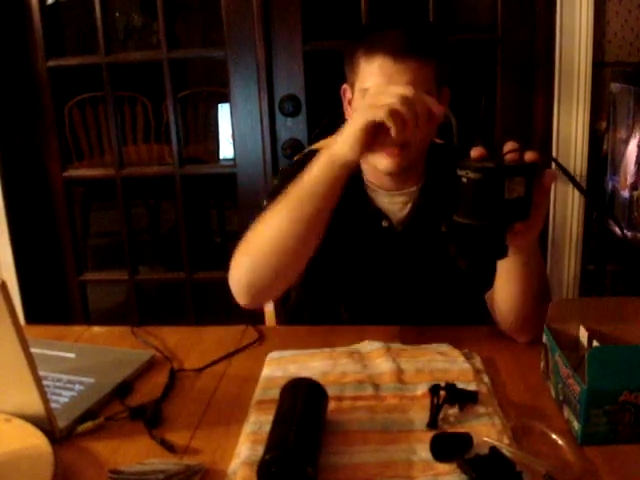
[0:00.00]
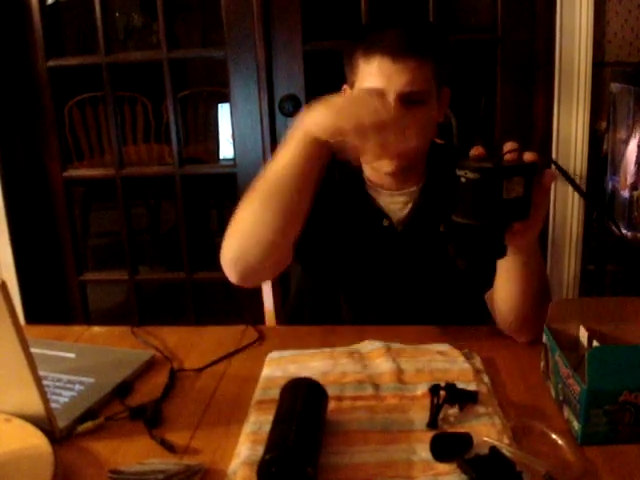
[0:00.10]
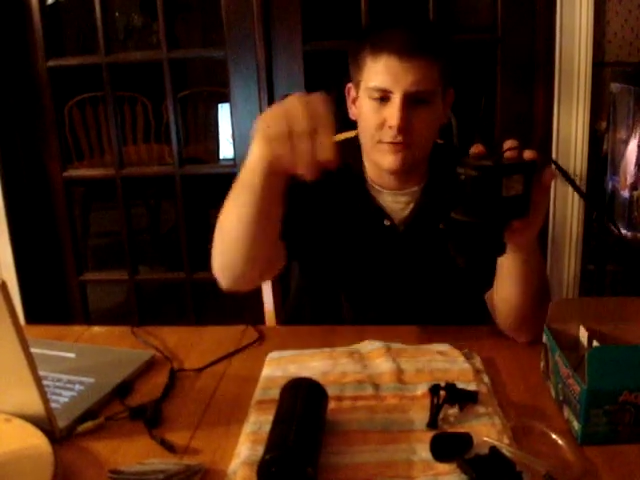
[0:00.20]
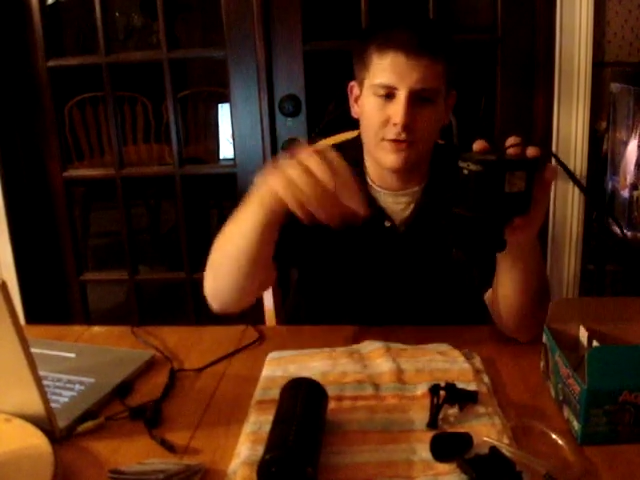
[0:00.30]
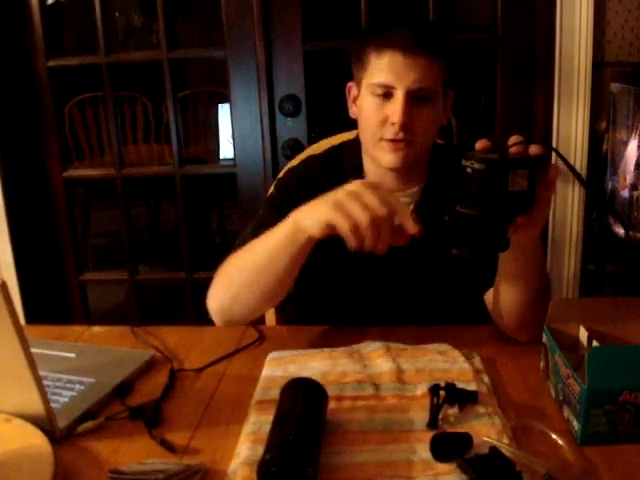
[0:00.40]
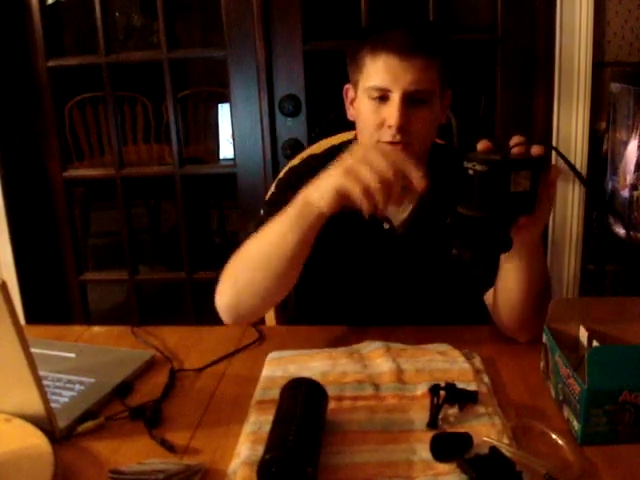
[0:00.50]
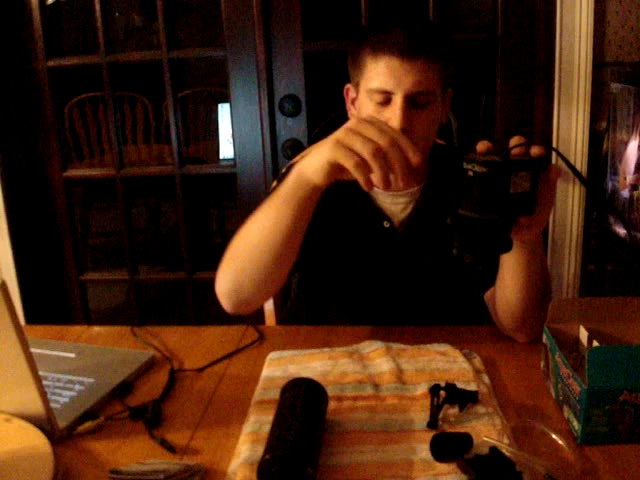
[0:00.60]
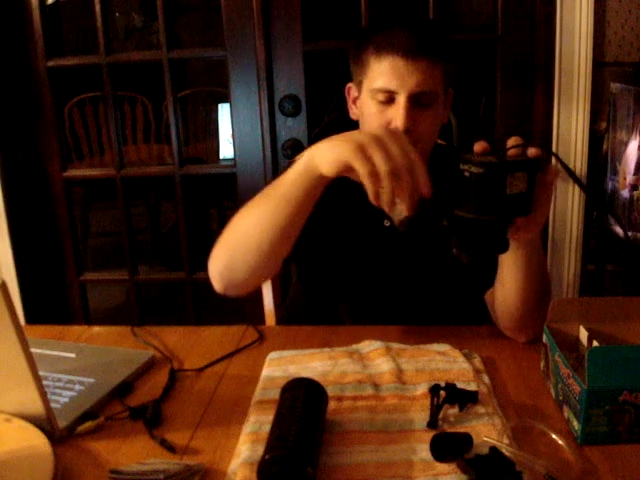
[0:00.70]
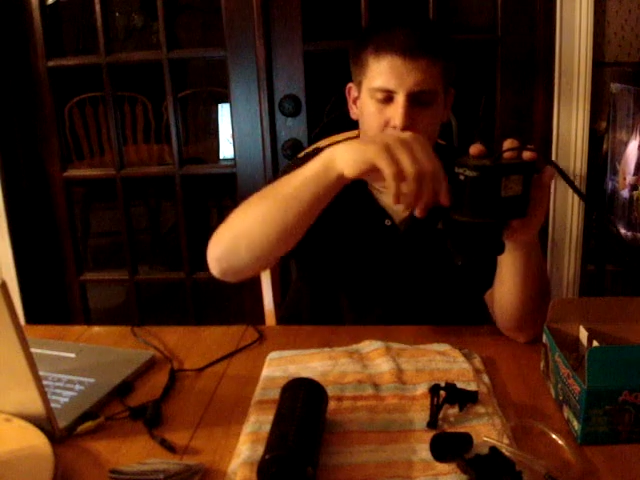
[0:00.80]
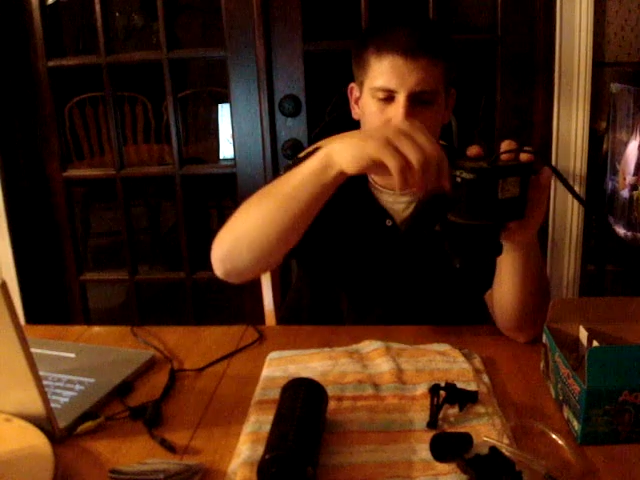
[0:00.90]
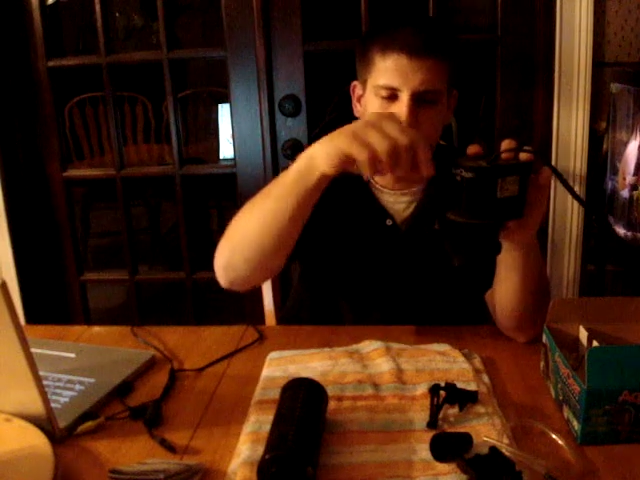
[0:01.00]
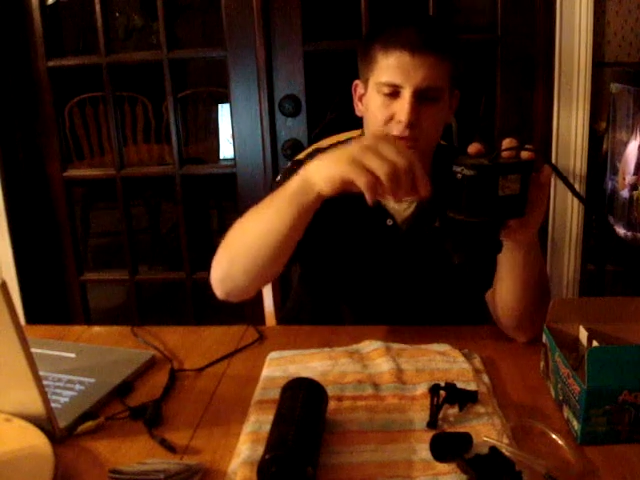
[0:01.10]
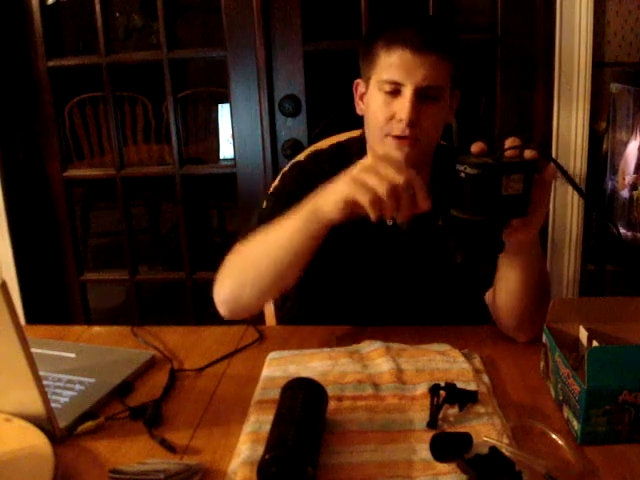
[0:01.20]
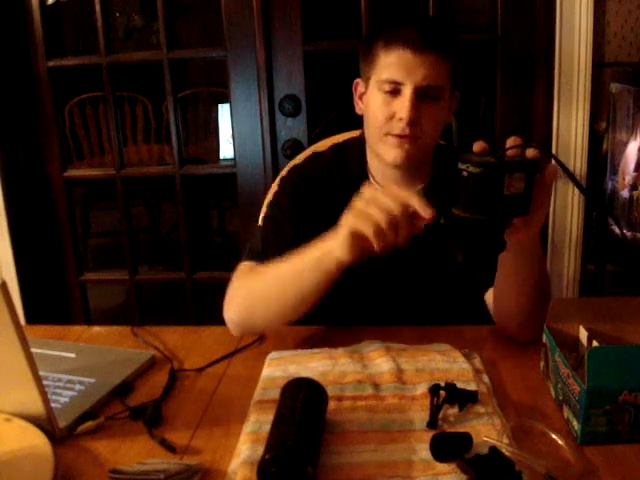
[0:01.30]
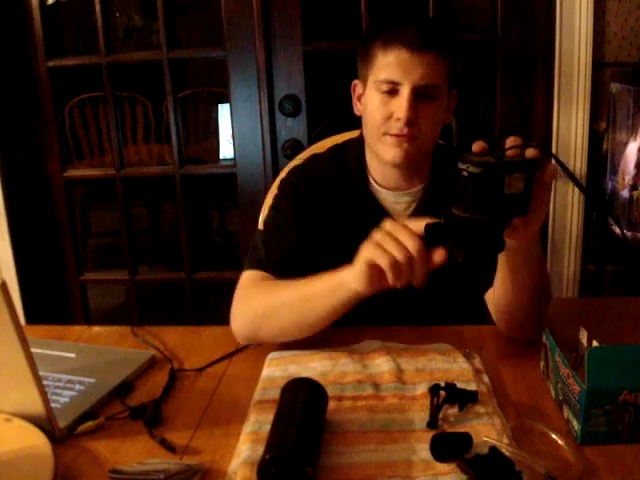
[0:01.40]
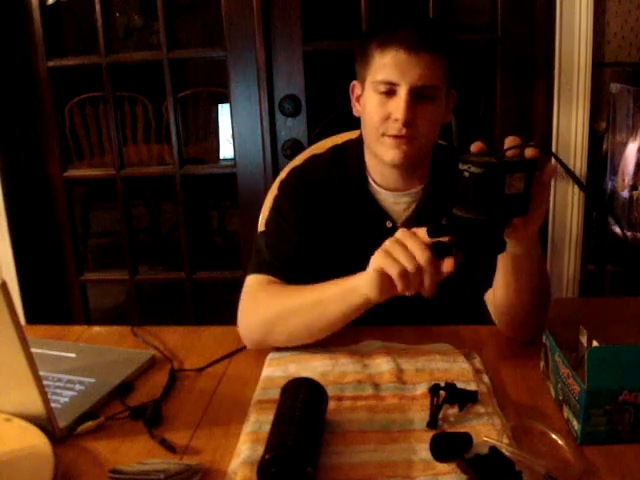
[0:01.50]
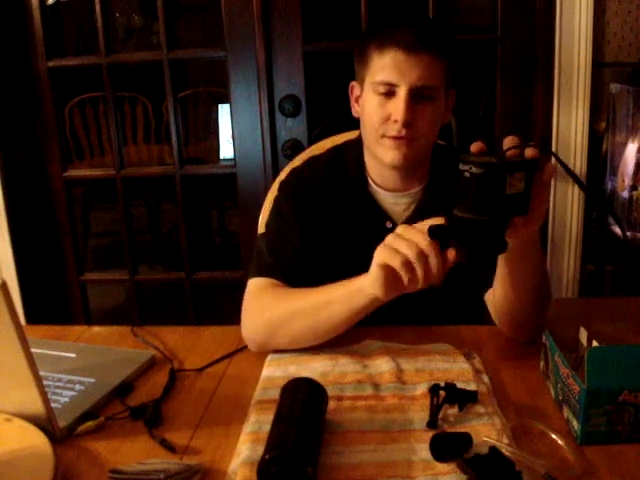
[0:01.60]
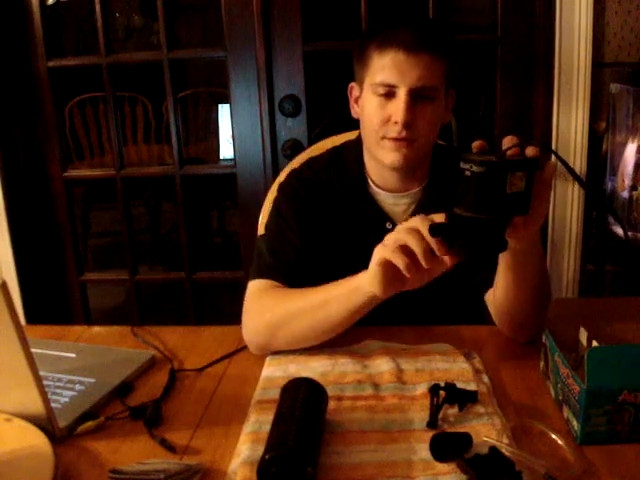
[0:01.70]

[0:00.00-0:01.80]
having to come down